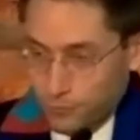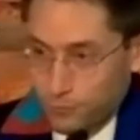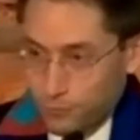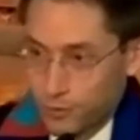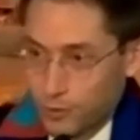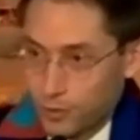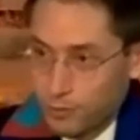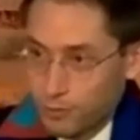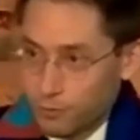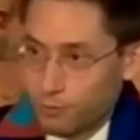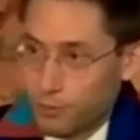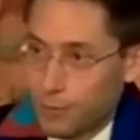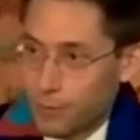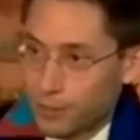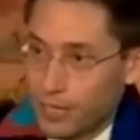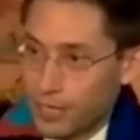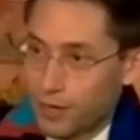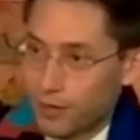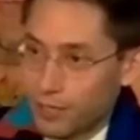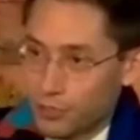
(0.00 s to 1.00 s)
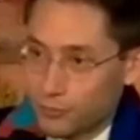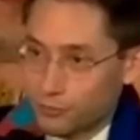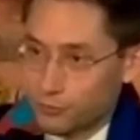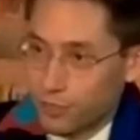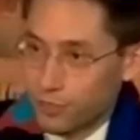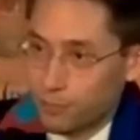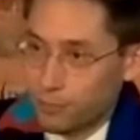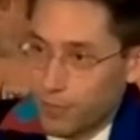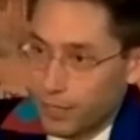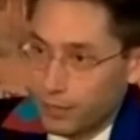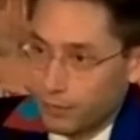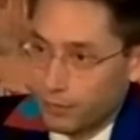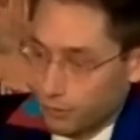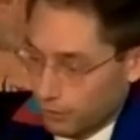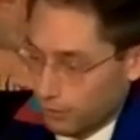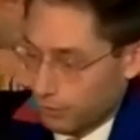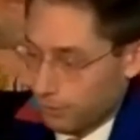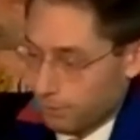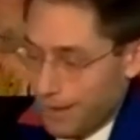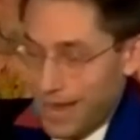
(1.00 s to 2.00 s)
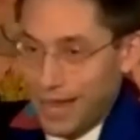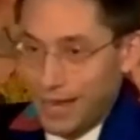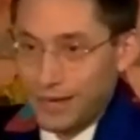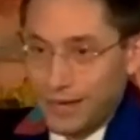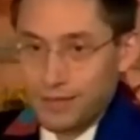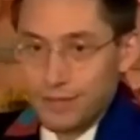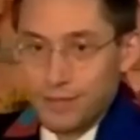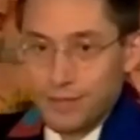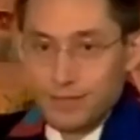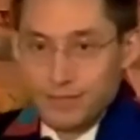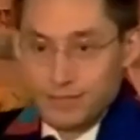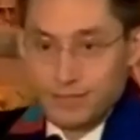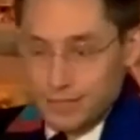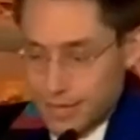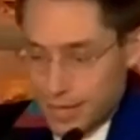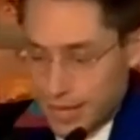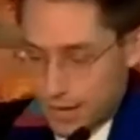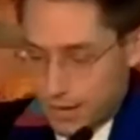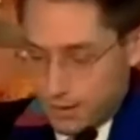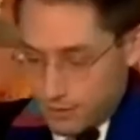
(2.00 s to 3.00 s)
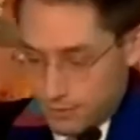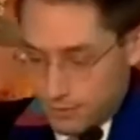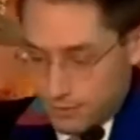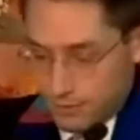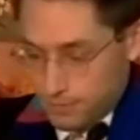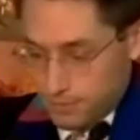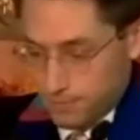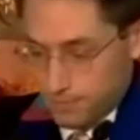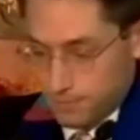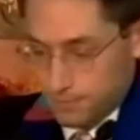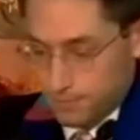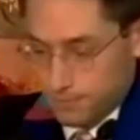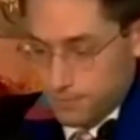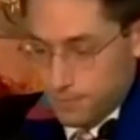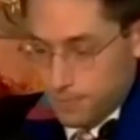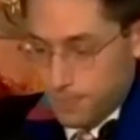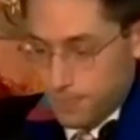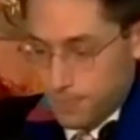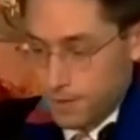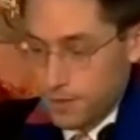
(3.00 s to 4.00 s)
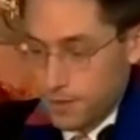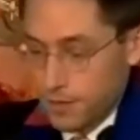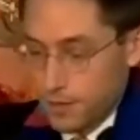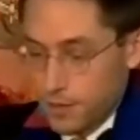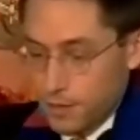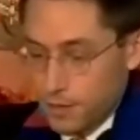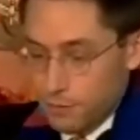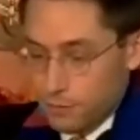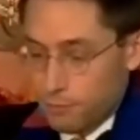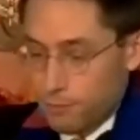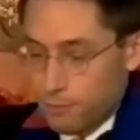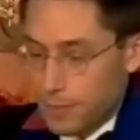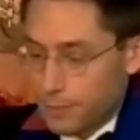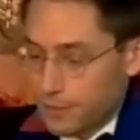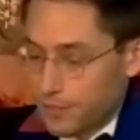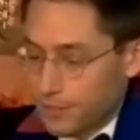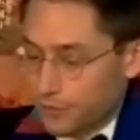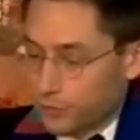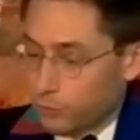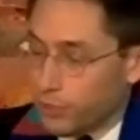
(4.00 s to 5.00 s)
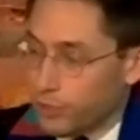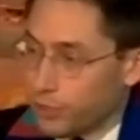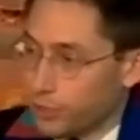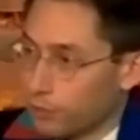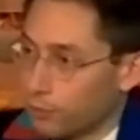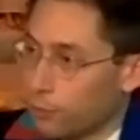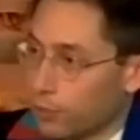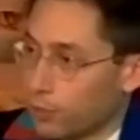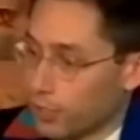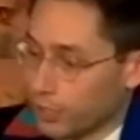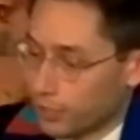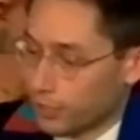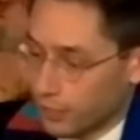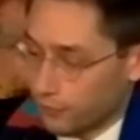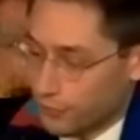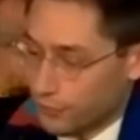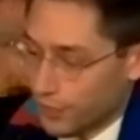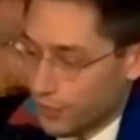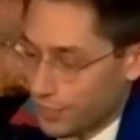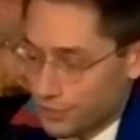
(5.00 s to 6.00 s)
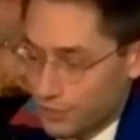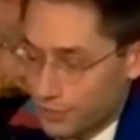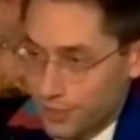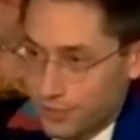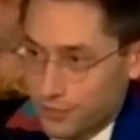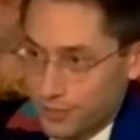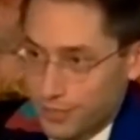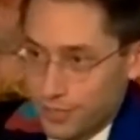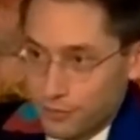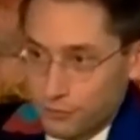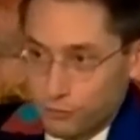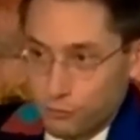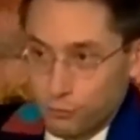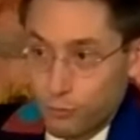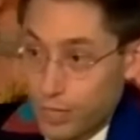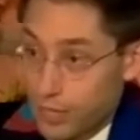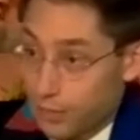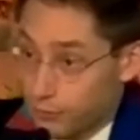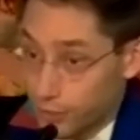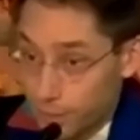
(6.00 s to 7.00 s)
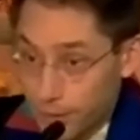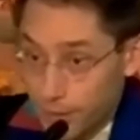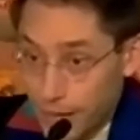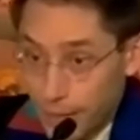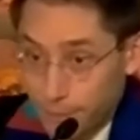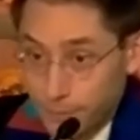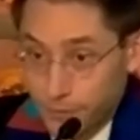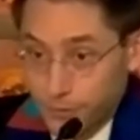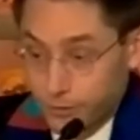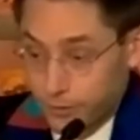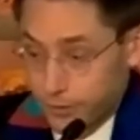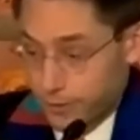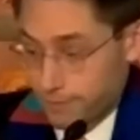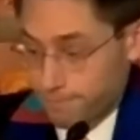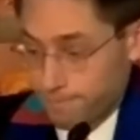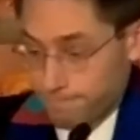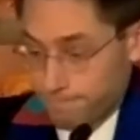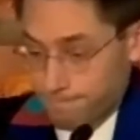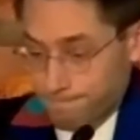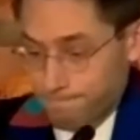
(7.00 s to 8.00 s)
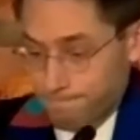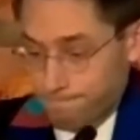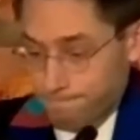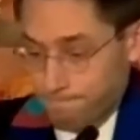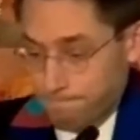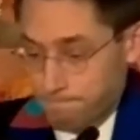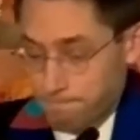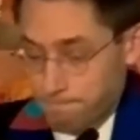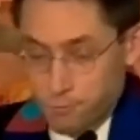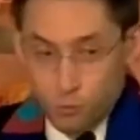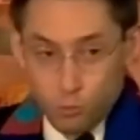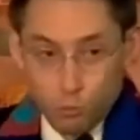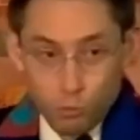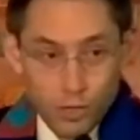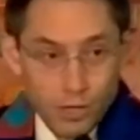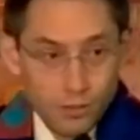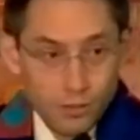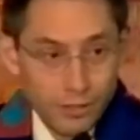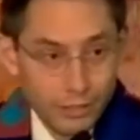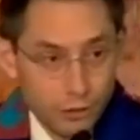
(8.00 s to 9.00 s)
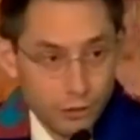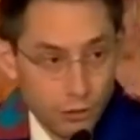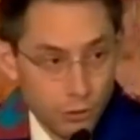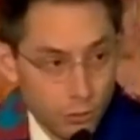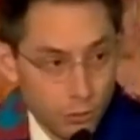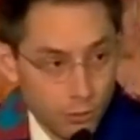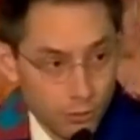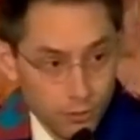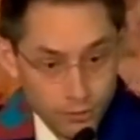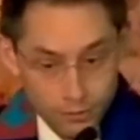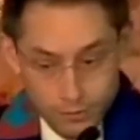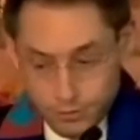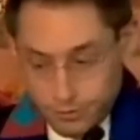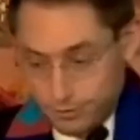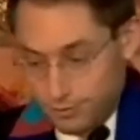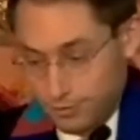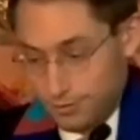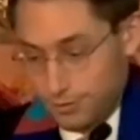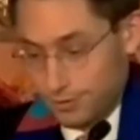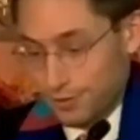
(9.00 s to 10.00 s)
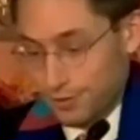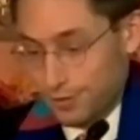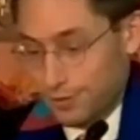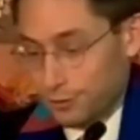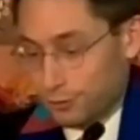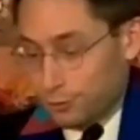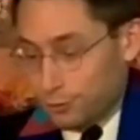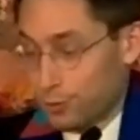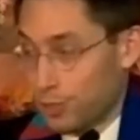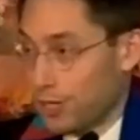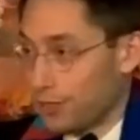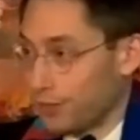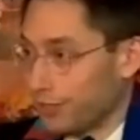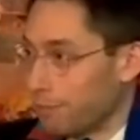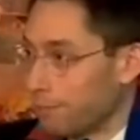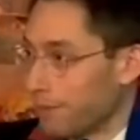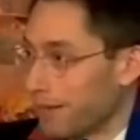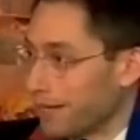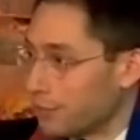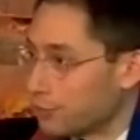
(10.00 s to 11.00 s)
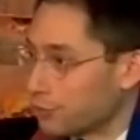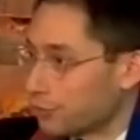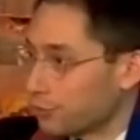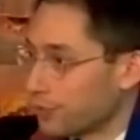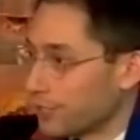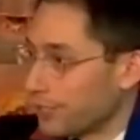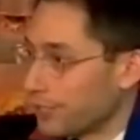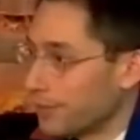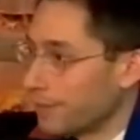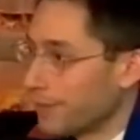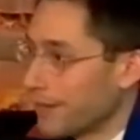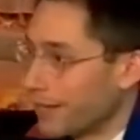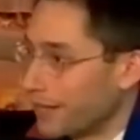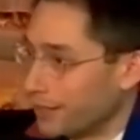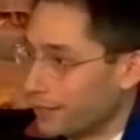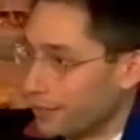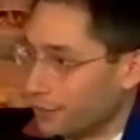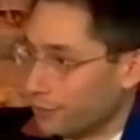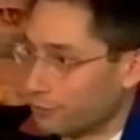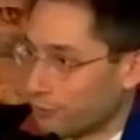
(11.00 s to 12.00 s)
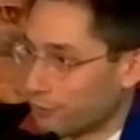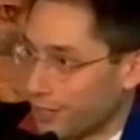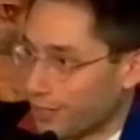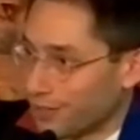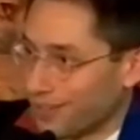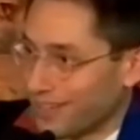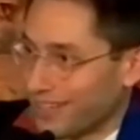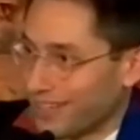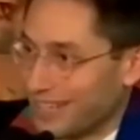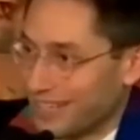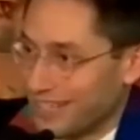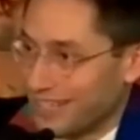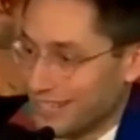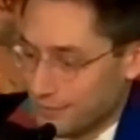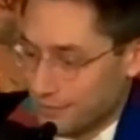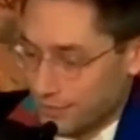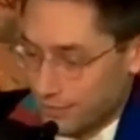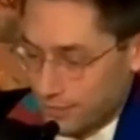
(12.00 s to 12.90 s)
Remember how history might look back today. Remember that the real work of justice is rarely popular, it's rarely cool, it's rarely mainstream, and it is rarely easy.